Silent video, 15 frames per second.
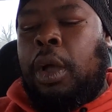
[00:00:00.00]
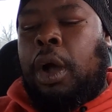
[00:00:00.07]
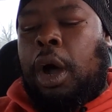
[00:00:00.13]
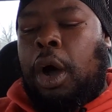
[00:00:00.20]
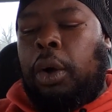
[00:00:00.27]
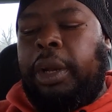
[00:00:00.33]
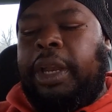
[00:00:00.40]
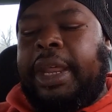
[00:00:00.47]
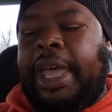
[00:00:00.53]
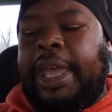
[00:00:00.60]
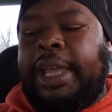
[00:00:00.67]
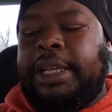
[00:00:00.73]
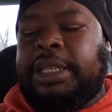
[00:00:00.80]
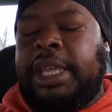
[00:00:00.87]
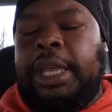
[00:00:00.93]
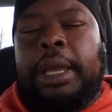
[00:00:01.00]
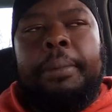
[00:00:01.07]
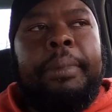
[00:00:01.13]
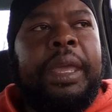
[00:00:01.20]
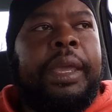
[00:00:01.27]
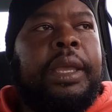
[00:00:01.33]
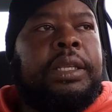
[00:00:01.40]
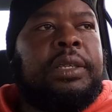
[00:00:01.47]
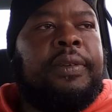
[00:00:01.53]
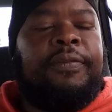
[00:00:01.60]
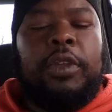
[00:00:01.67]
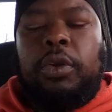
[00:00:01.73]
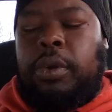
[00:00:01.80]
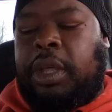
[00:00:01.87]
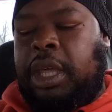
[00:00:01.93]
holy days he commands of
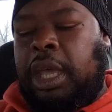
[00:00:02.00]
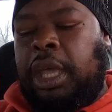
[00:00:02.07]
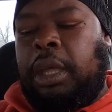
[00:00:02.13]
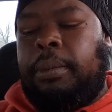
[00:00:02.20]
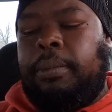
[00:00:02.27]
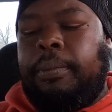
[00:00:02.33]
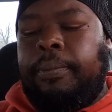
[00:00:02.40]
you to keep,